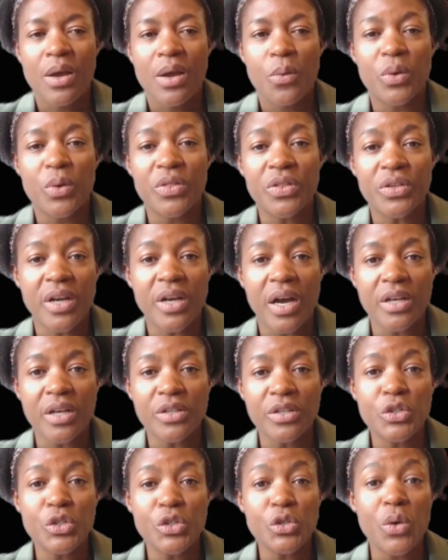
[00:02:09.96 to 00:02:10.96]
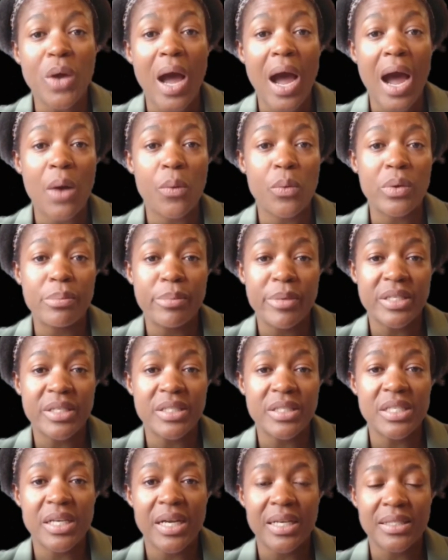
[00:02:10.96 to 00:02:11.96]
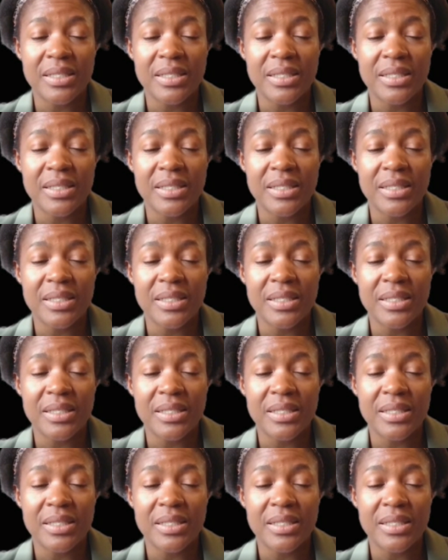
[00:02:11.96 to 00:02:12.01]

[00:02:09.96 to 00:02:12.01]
With regards to are we meeting our